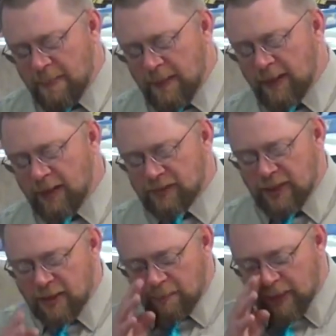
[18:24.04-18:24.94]
And
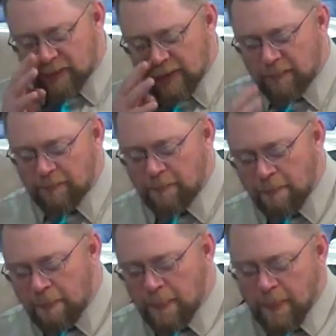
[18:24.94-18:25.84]
Isaiah meets him.
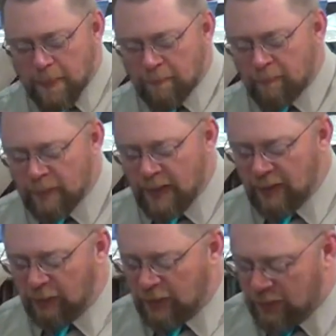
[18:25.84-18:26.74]

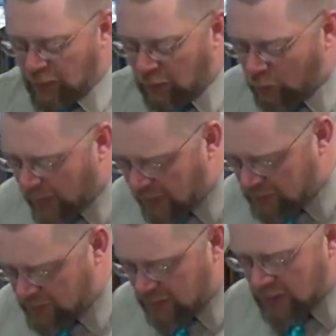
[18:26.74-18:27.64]
Look at the
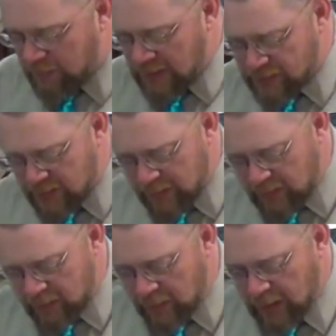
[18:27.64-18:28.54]
location that he meets him
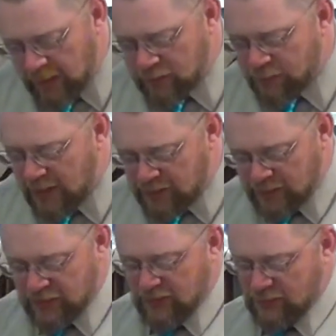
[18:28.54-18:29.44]
in. His
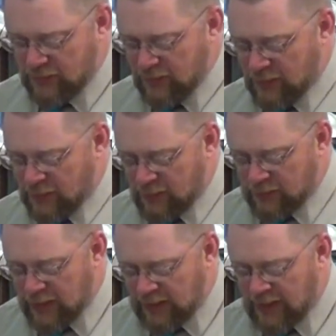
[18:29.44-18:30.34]
message is
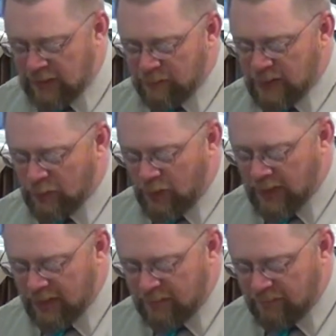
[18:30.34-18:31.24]
take heed and be
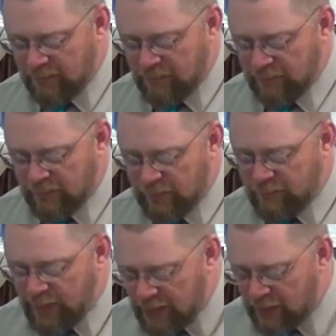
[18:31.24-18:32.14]
quiet,
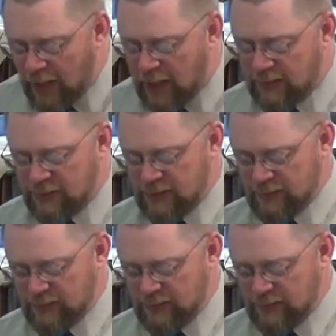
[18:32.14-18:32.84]
fear not.